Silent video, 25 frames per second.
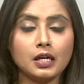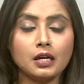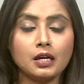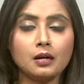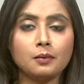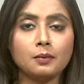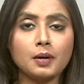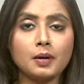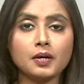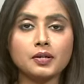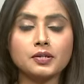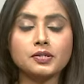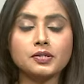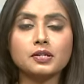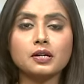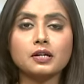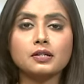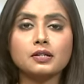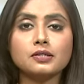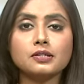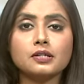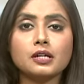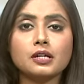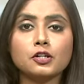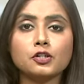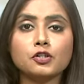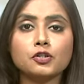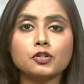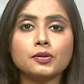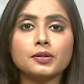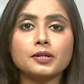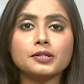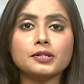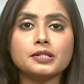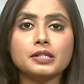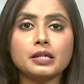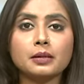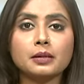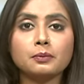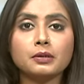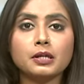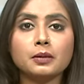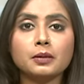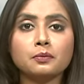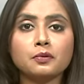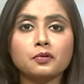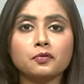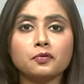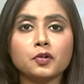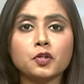Pakistan's National Assembly and
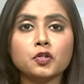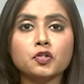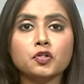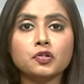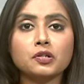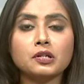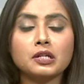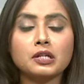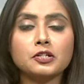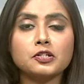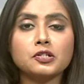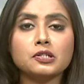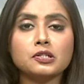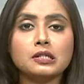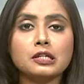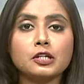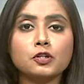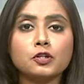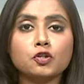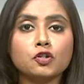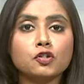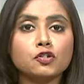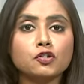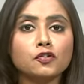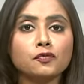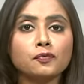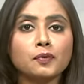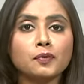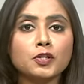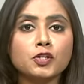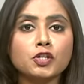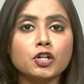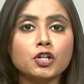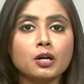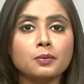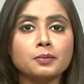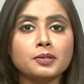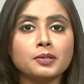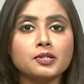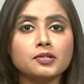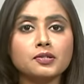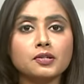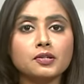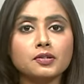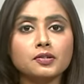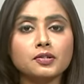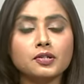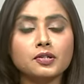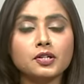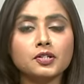provincial legislatures of Punjab and
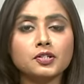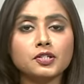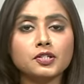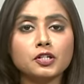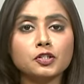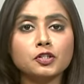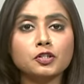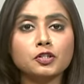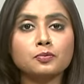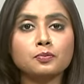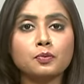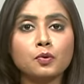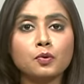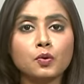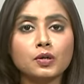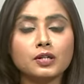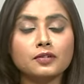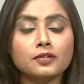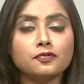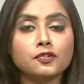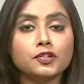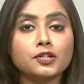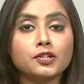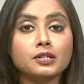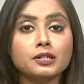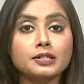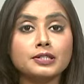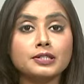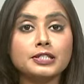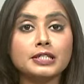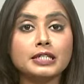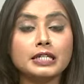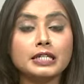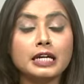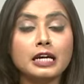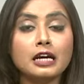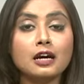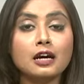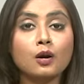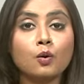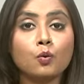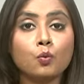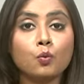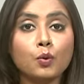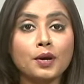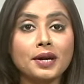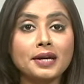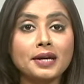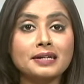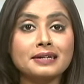Sindh conducted polling for 30
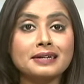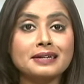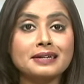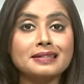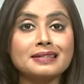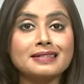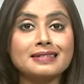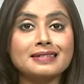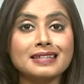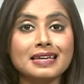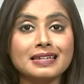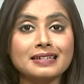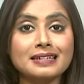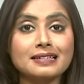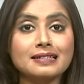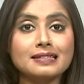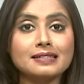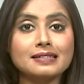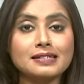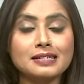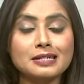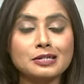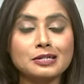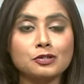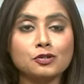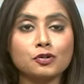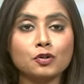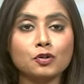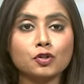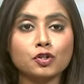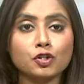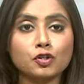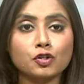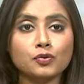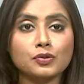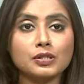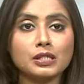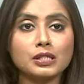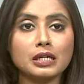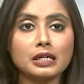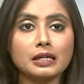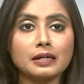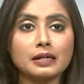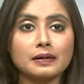vacant Senate seats on Tuesday.